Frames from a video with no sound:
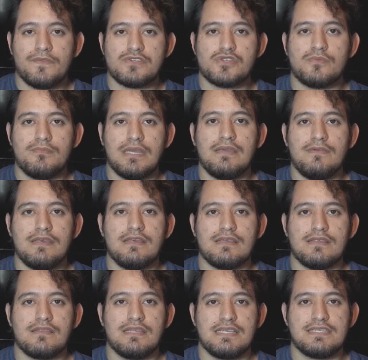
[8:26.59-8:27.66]
So
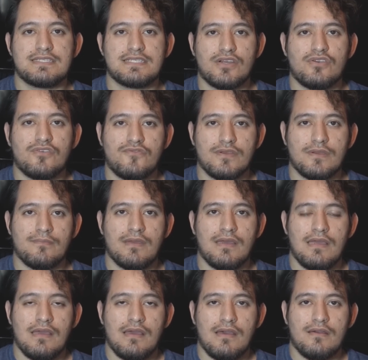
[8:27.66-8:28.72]
maybe the seraphim,
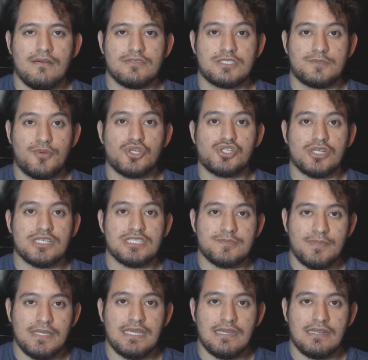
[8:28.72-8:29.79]
spiritually
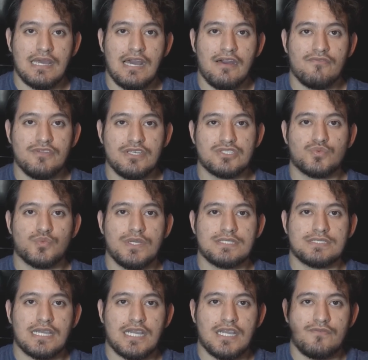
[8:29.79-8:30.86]
speaking, have these
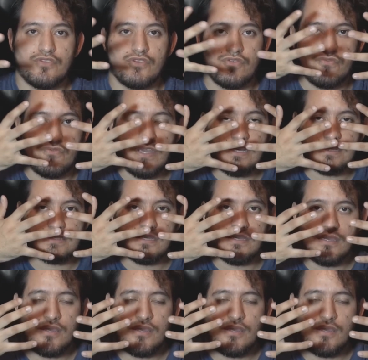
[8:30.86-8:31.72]
wings that cover their face.